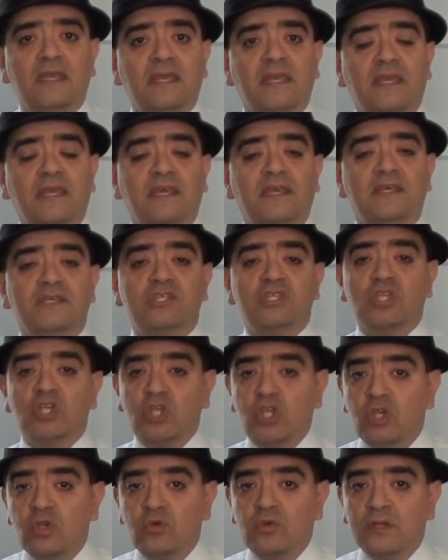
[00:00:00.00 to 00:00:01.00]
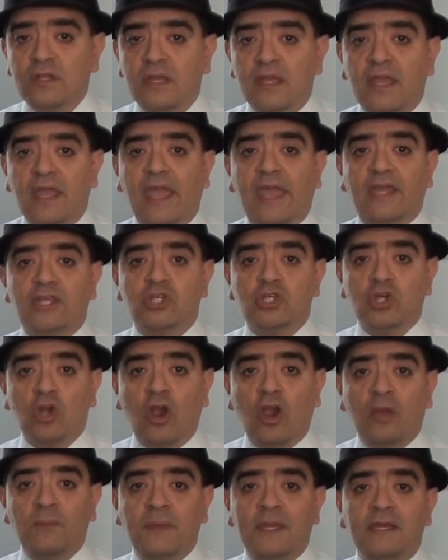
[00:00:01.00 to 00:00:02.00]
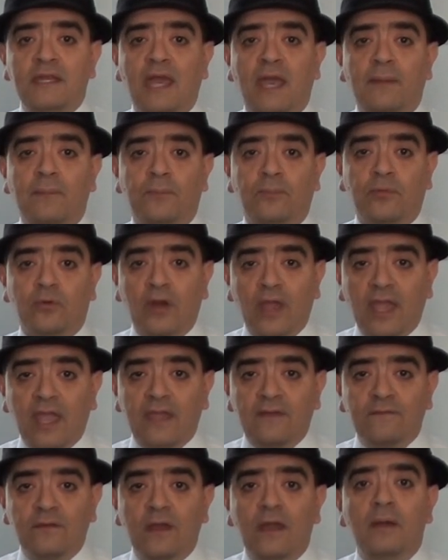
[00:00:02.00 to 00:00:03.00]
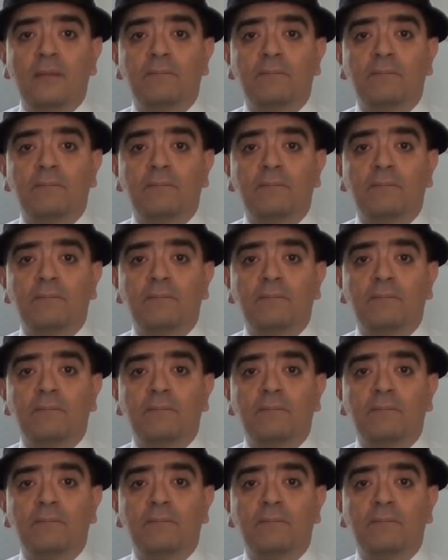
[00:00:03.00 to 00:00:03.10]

is cute and charming and brave,